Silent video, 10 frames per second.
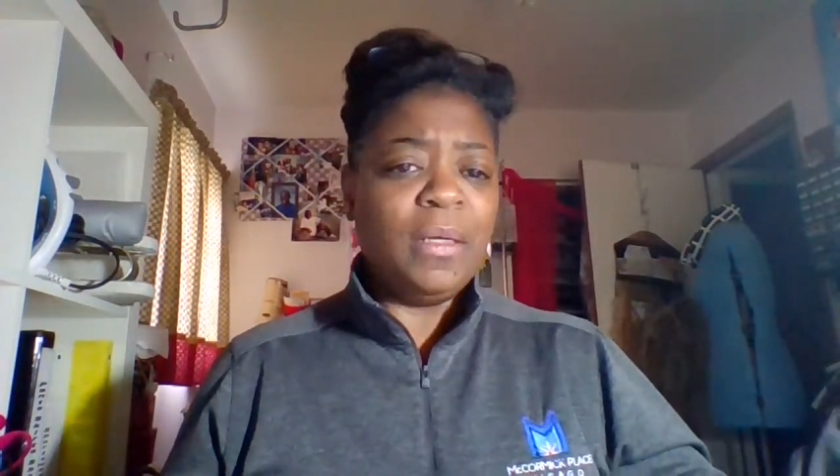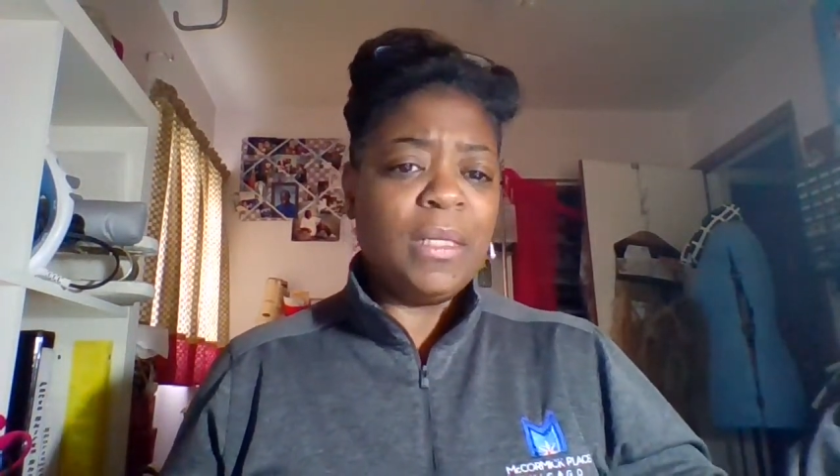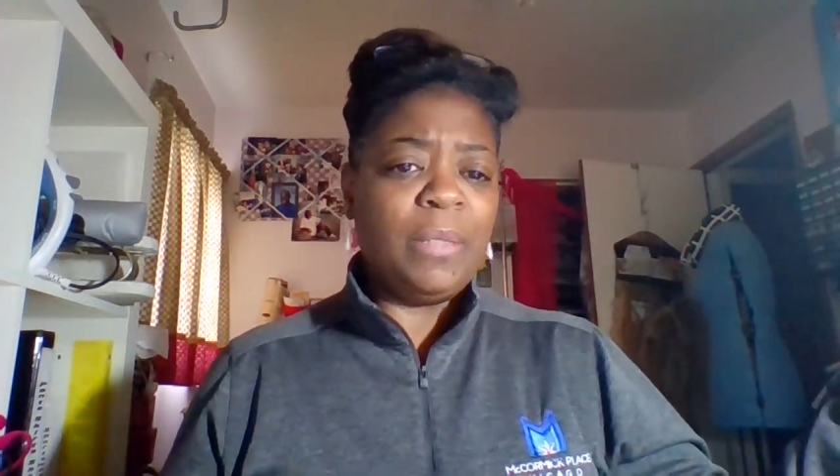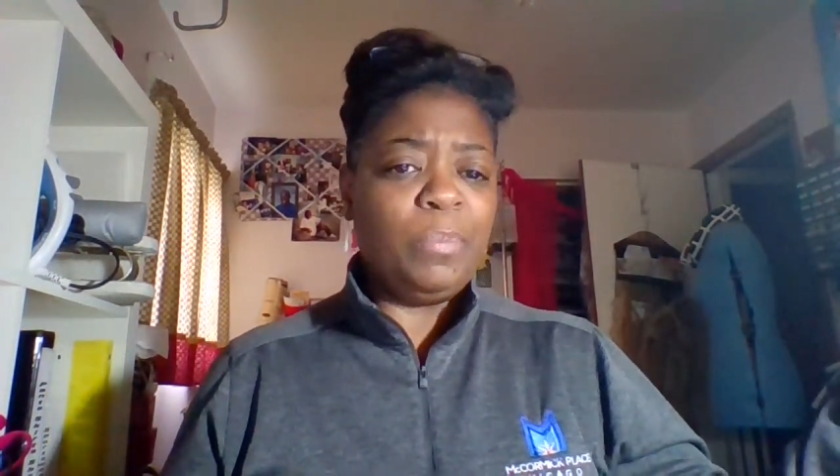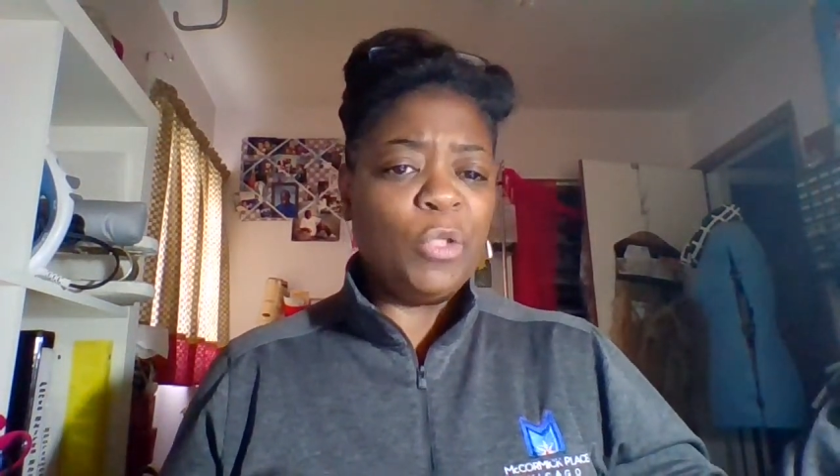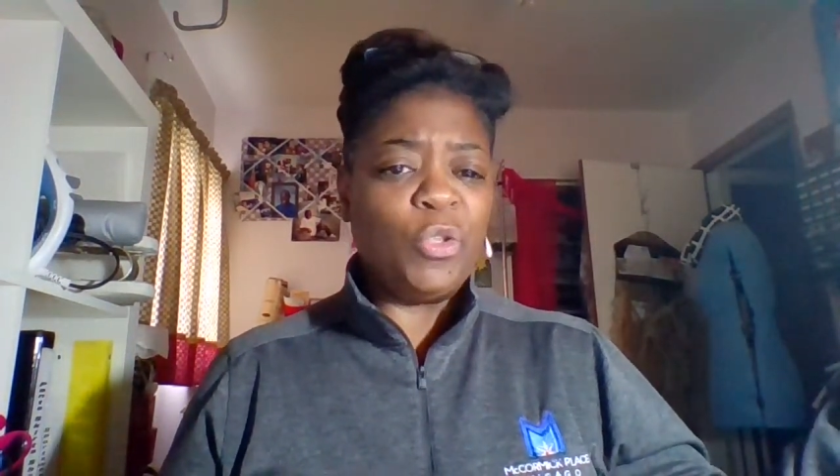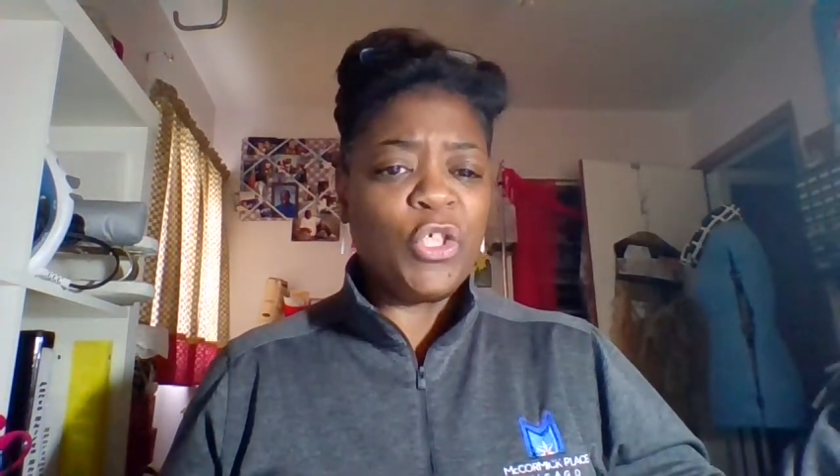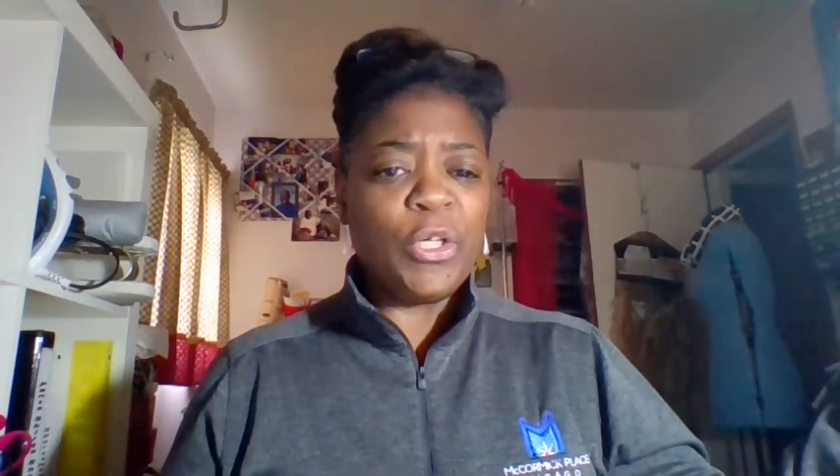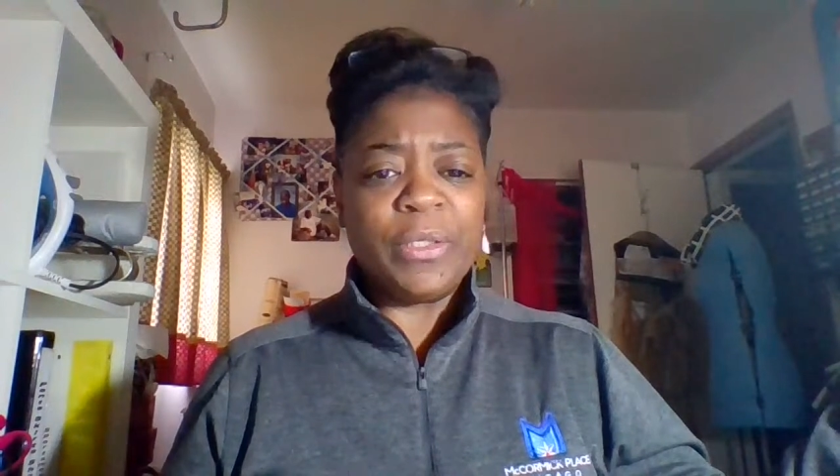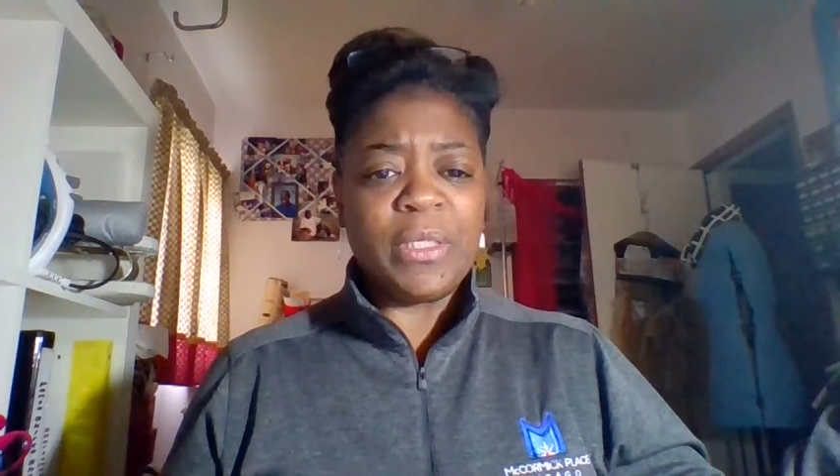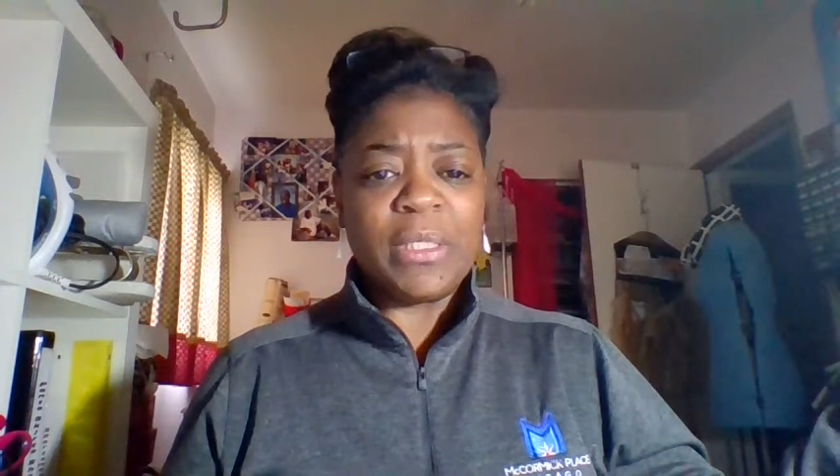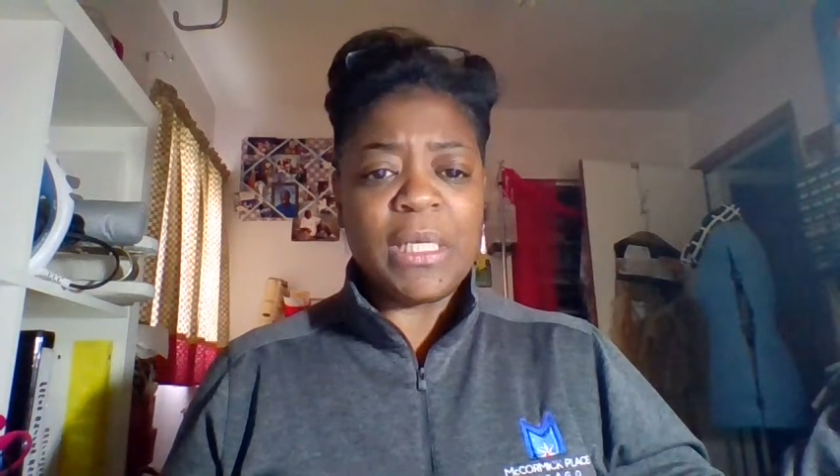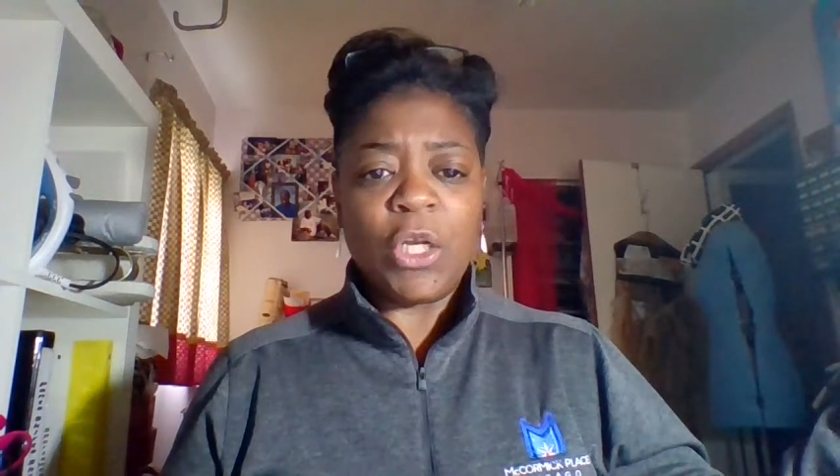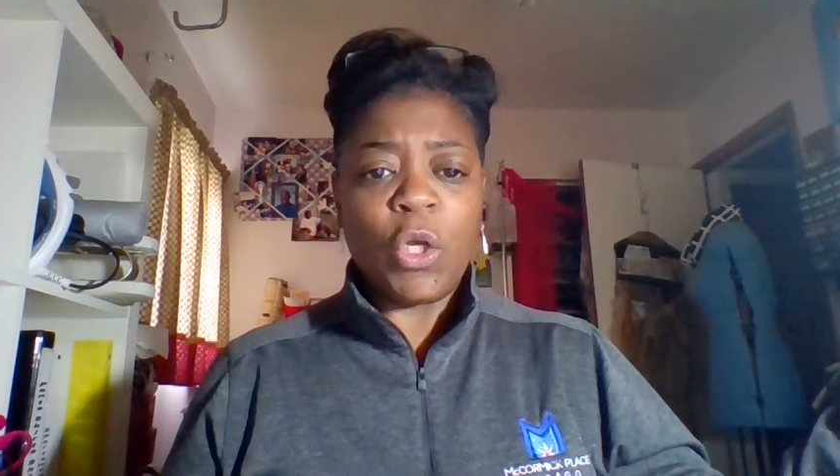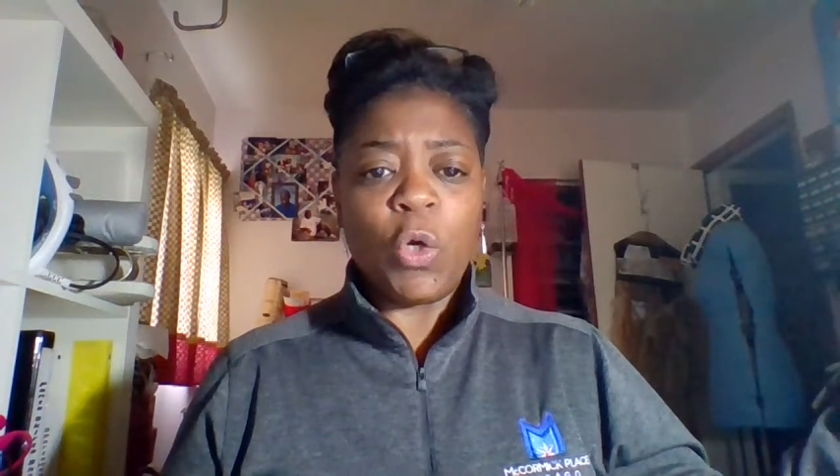ugly blue shirt that's
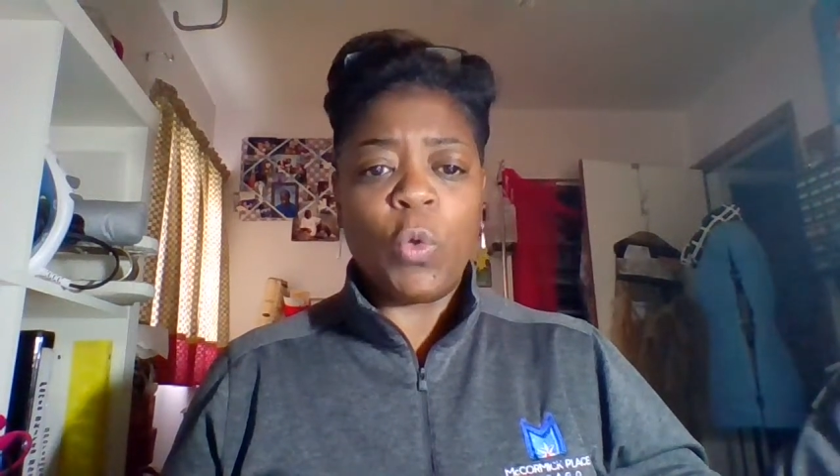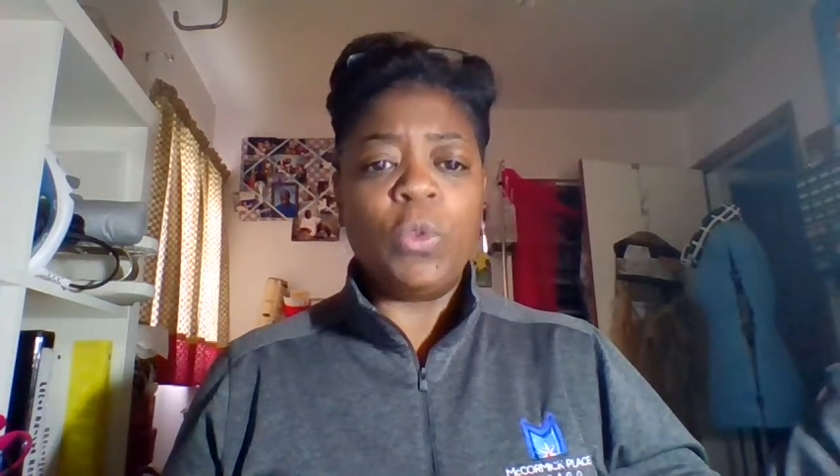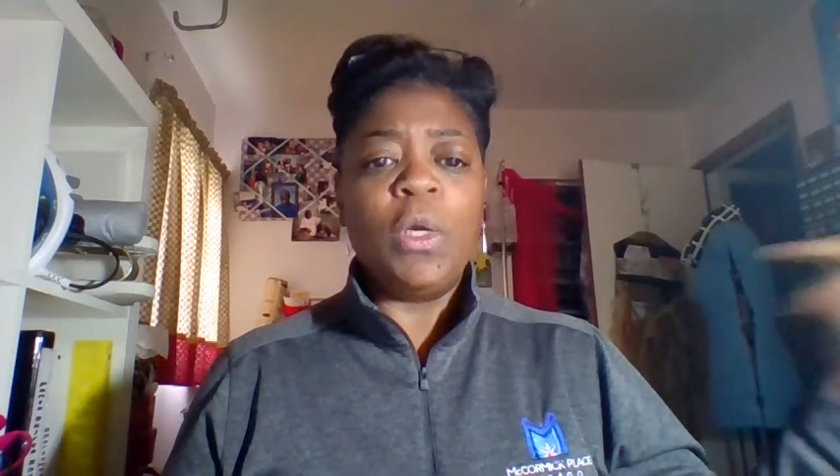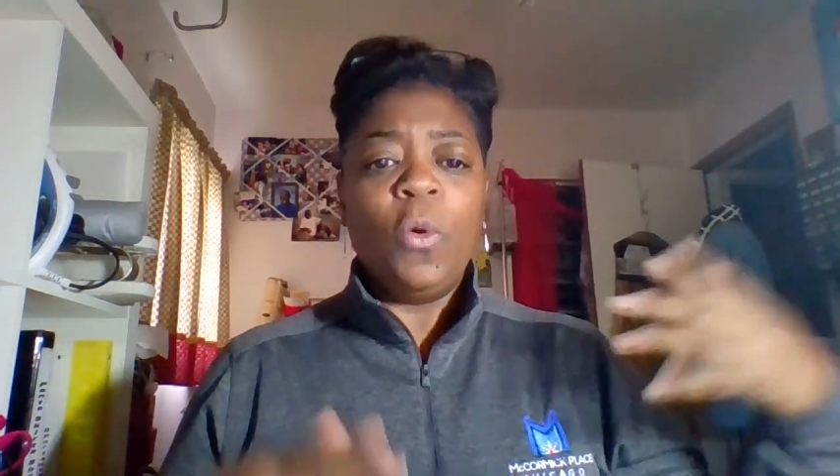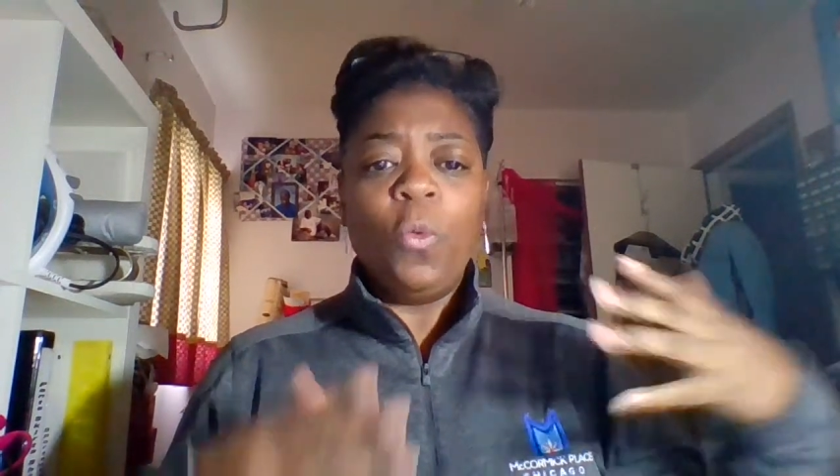getting old